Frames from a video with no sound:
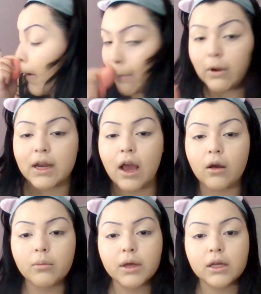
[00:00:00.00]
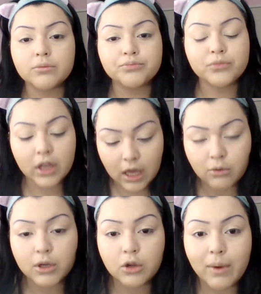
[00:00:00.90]
right now, but I gotta
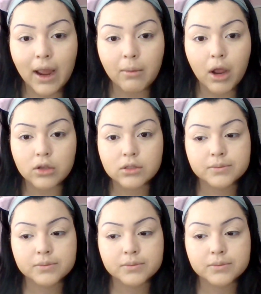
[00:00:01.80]
redo my eyebrows.